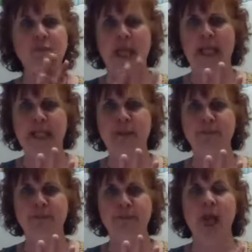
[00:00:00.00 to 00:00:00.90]
Eliab,
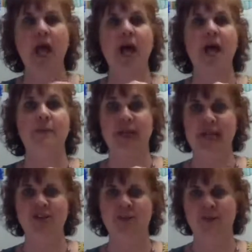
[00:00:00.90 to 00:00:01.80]
he
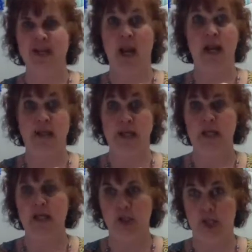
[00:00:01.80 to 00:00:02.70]
hears him and
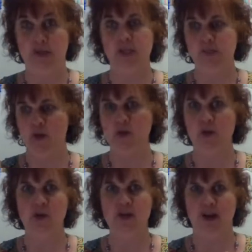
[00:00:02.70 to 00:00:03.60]
he gives his brother a
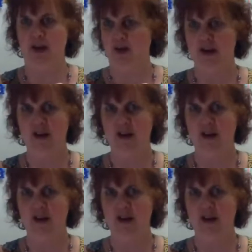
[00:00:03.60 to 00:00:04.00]
look like,